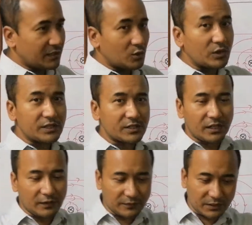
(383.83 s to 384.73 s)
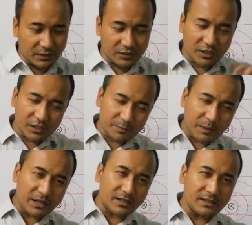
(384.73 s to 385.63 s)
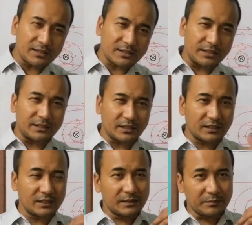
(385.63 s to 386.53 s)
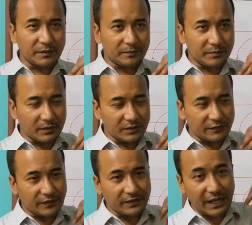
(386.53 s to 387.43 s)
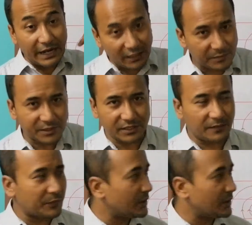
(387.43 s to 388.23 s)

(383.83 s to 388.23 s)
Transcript: rotation of the charged particles in the different atoms here.